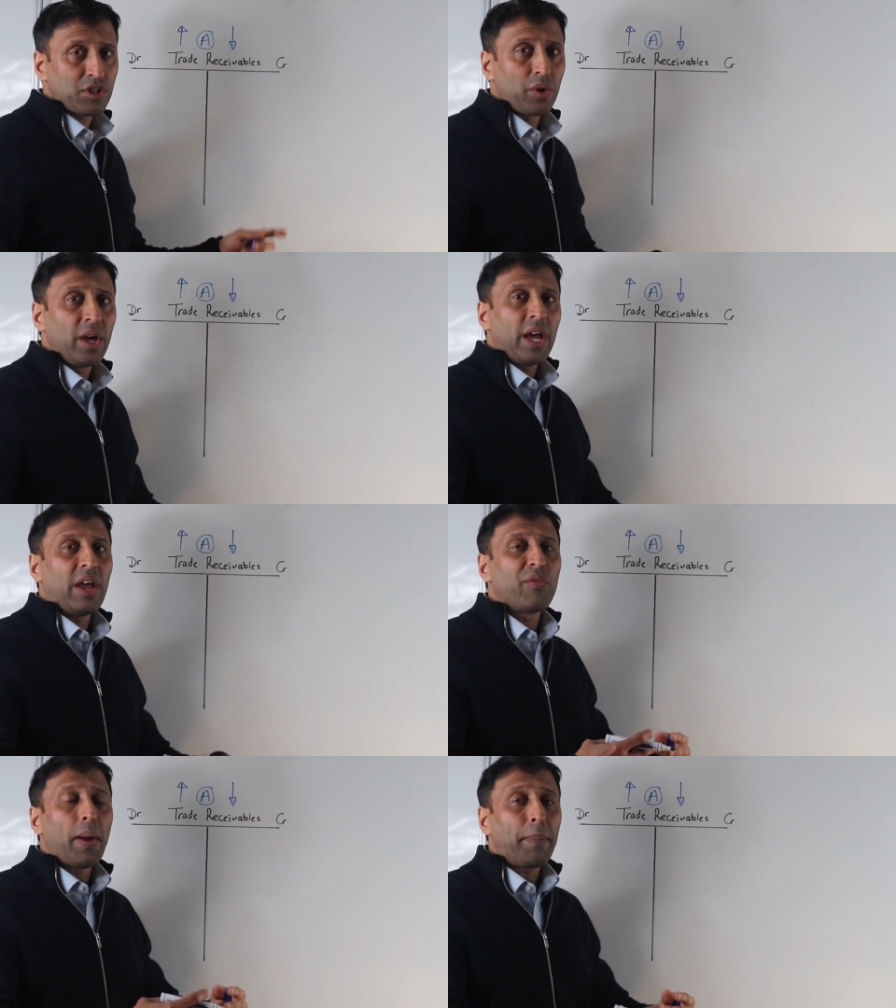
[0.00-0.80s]
So
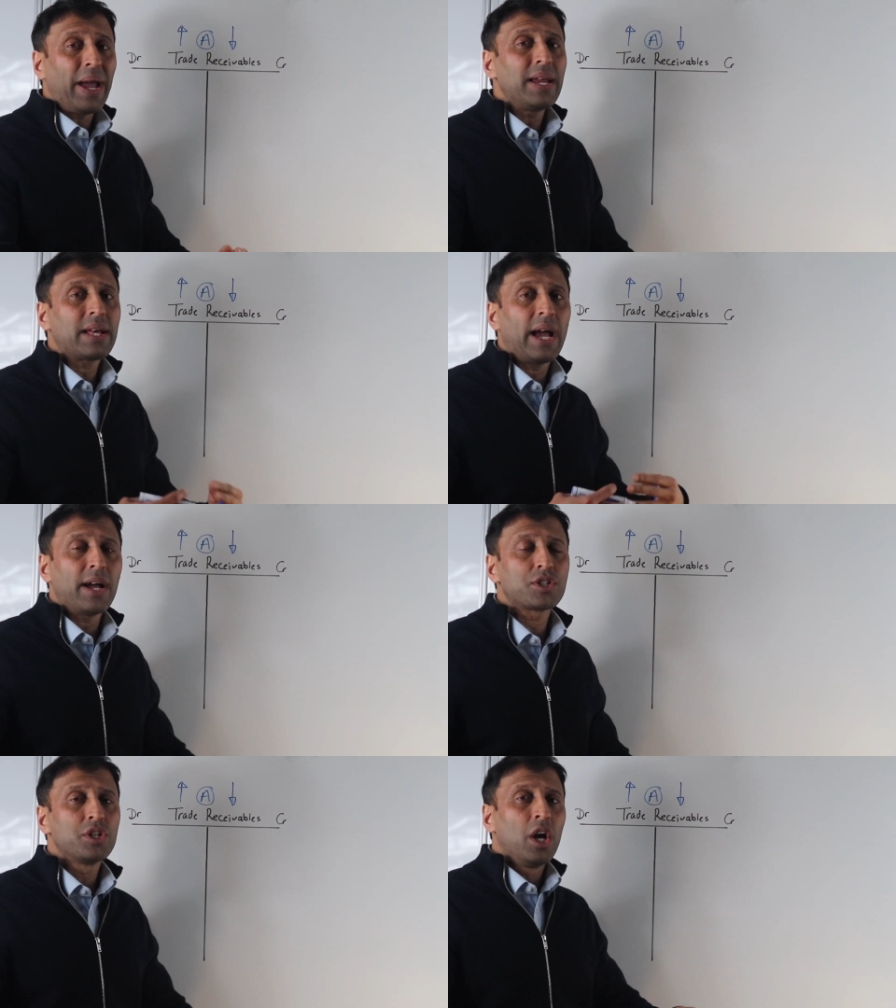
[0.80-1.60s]
if we're paid
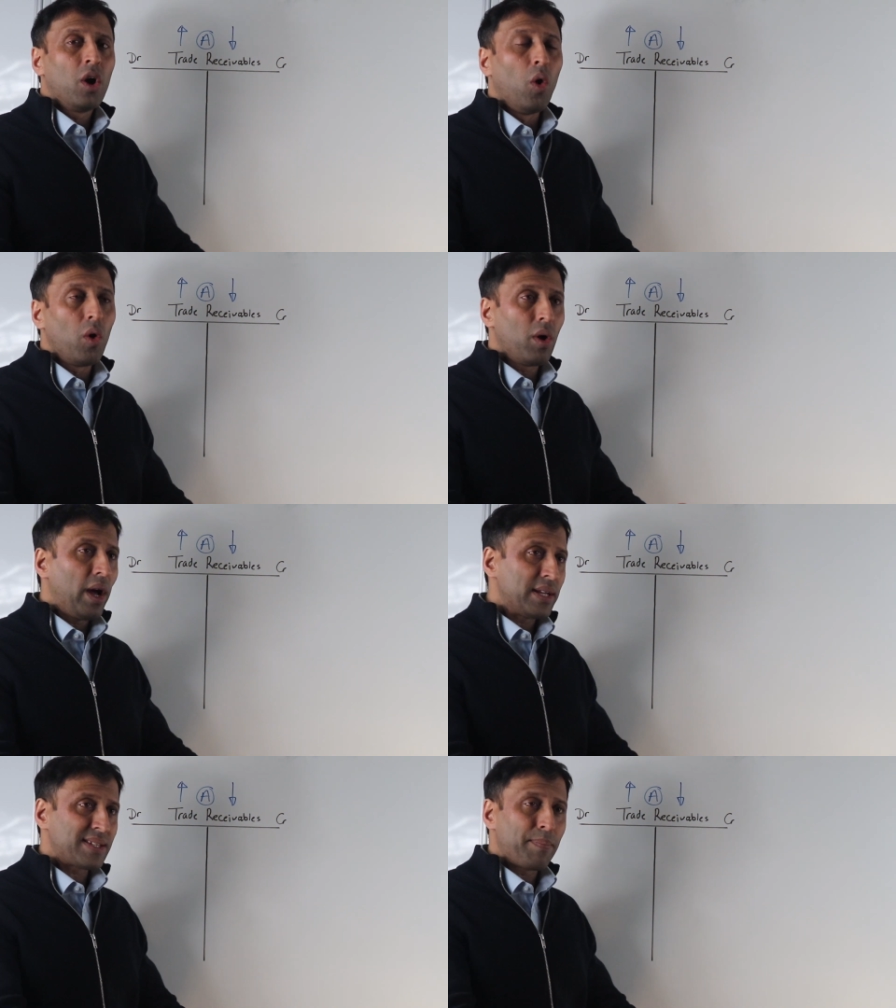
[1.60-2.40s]
cash
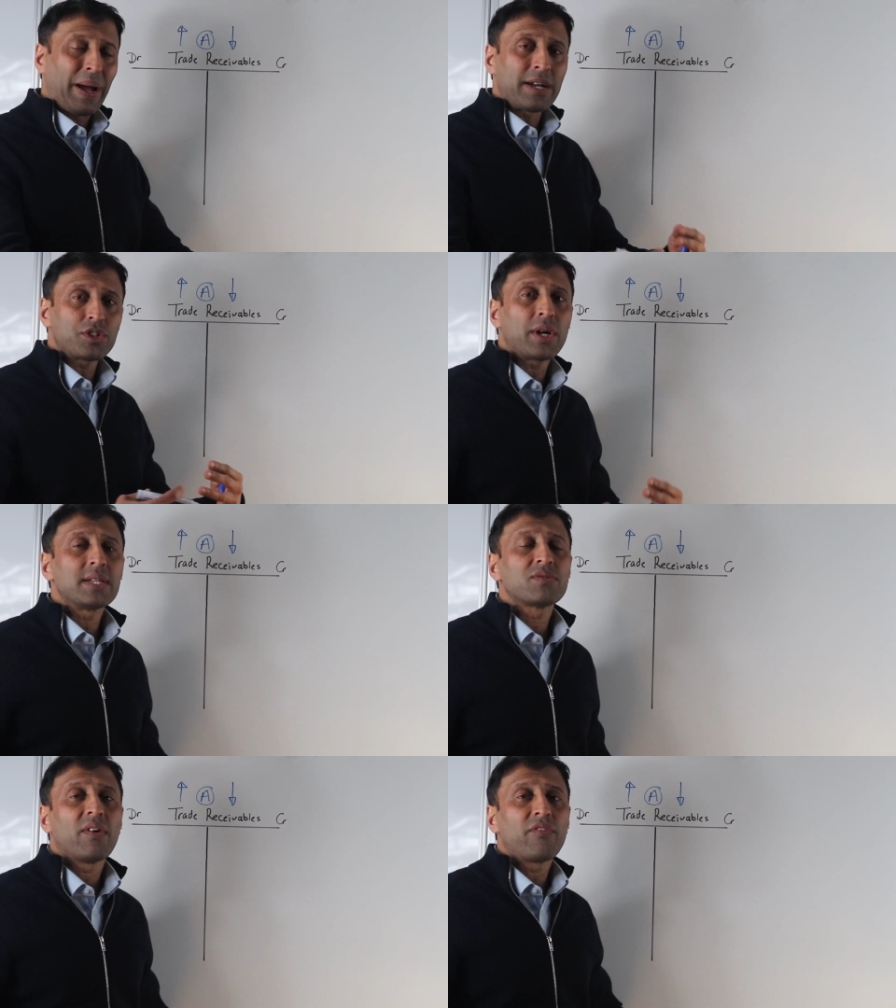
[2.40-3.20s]
or as a bank
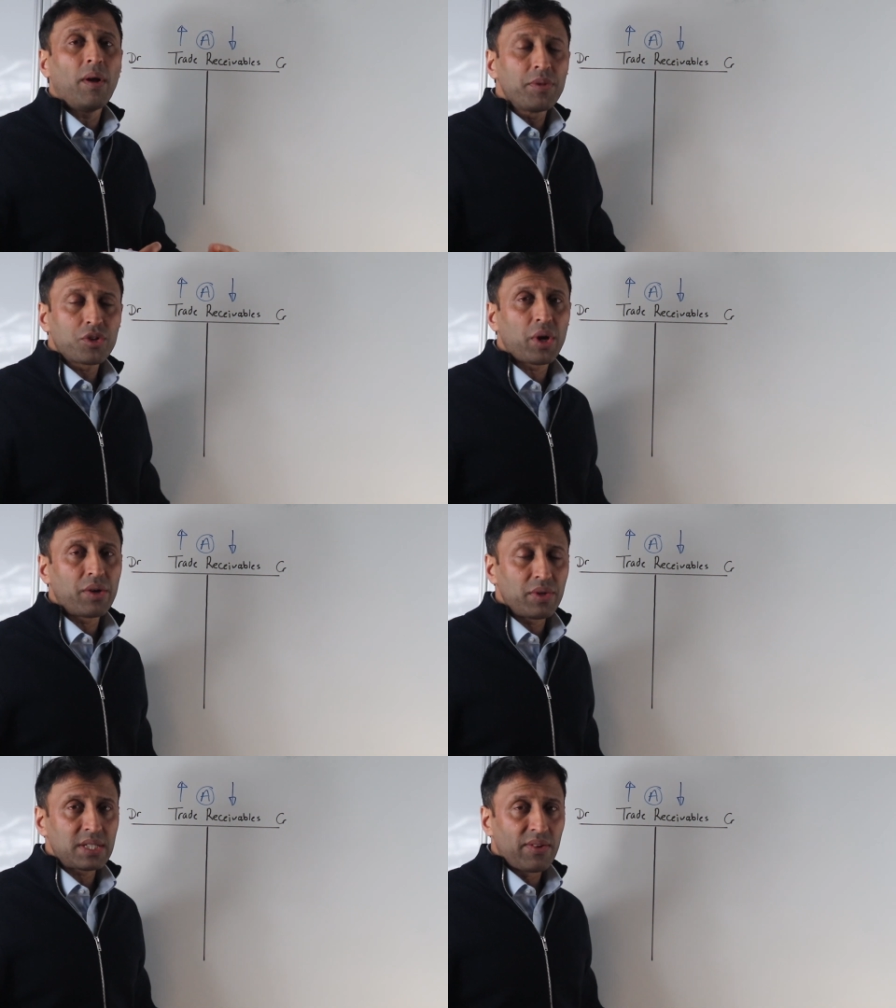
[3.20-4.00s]
transfer from the
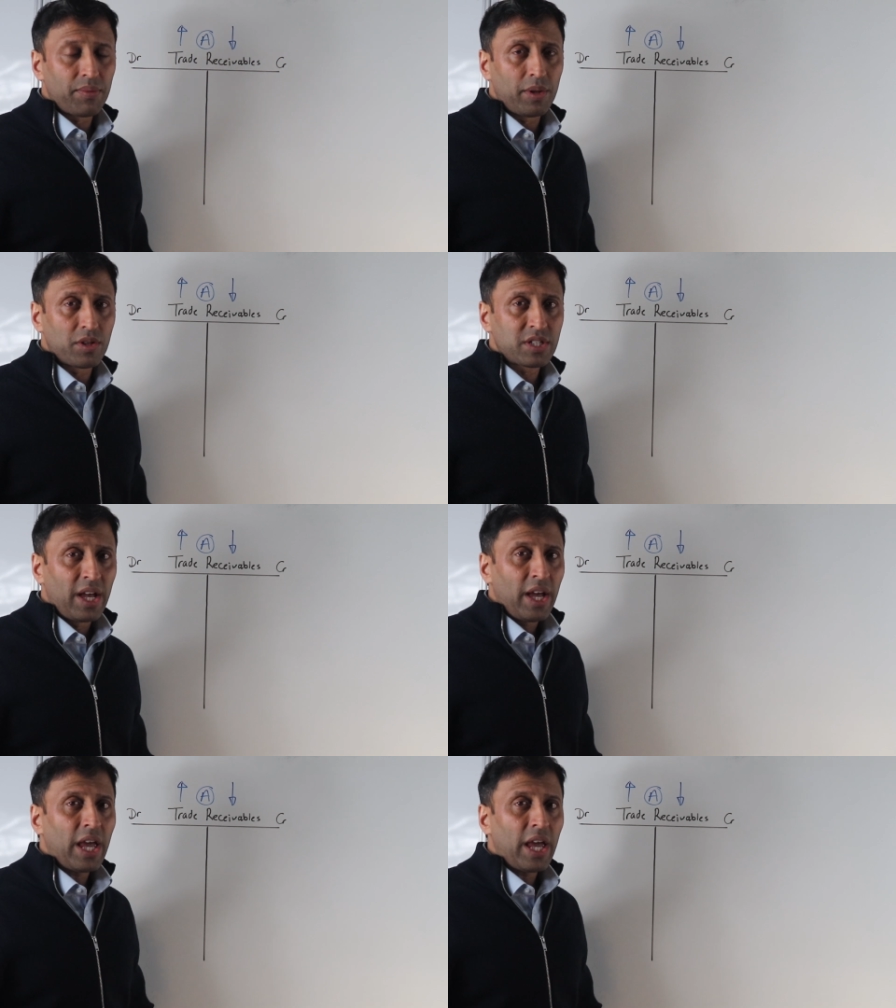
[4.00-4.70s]
trade receivables,